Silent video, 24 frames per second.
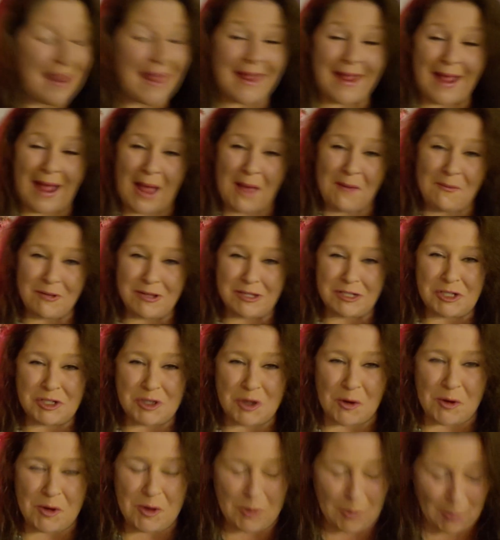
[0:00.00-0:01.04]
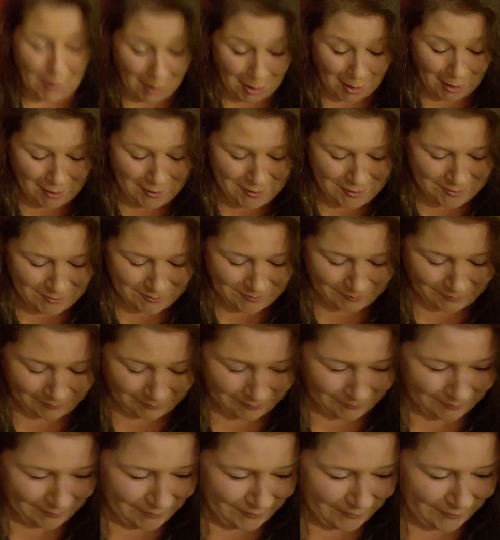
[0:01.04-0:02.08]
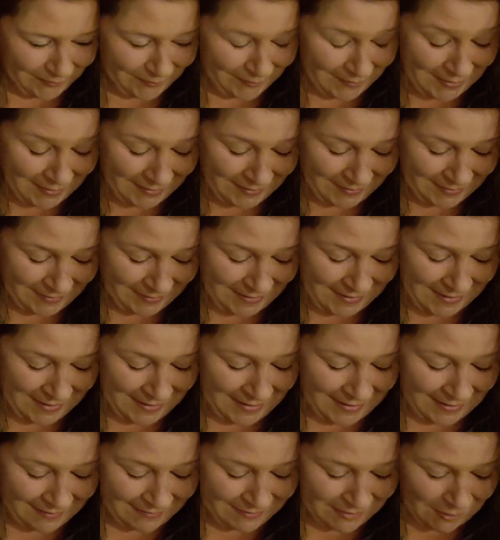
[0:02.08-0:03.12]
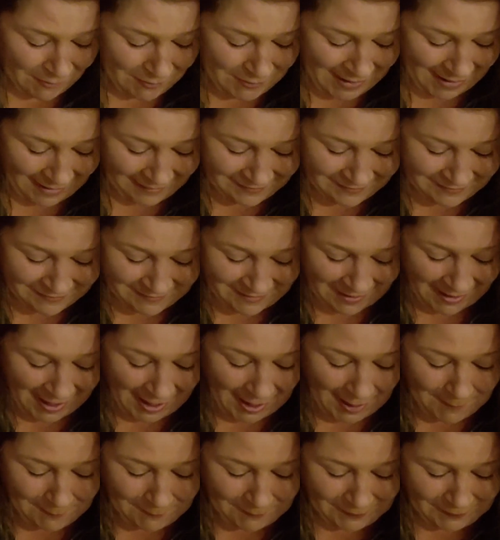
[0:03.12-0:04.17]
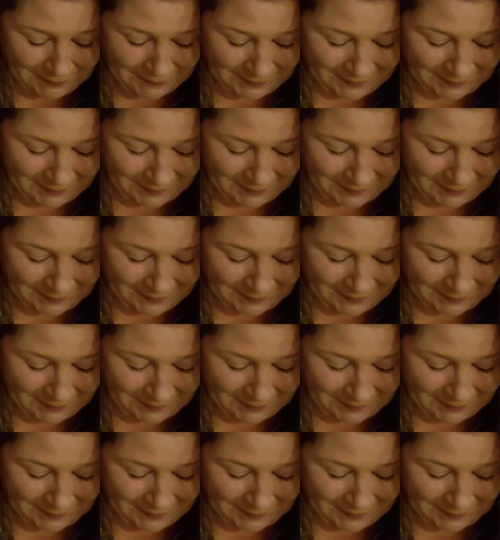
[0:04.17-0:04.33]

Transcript: day I will show you all. So next up,